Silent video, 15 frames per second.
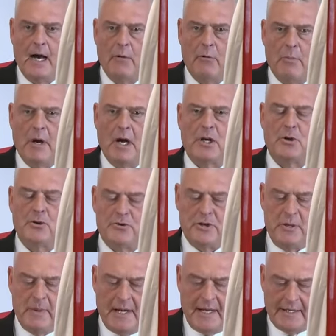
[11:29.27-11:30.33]
I want my
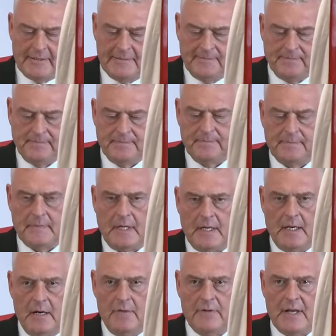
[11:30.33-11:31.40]
country back.
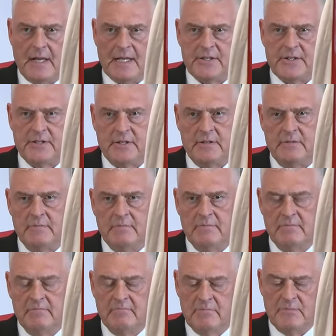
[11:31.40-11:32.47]
Over the last
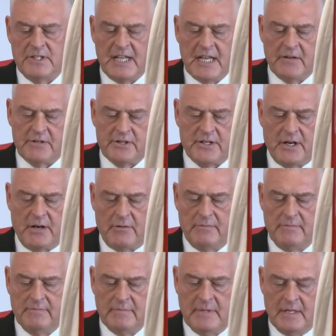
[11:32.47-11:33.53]
year or
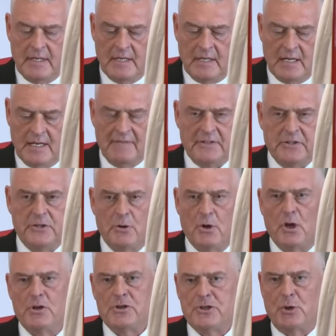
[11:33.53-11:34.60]
so, I've had to do a
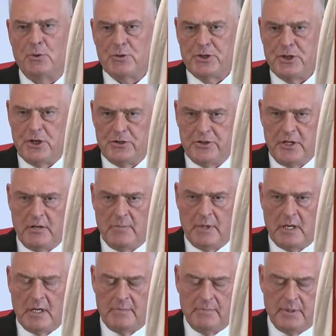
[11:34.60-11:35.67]
lot of soul searching on
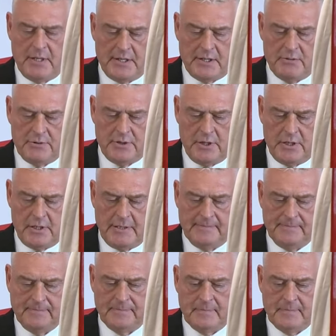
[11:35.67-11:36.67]
my political journey.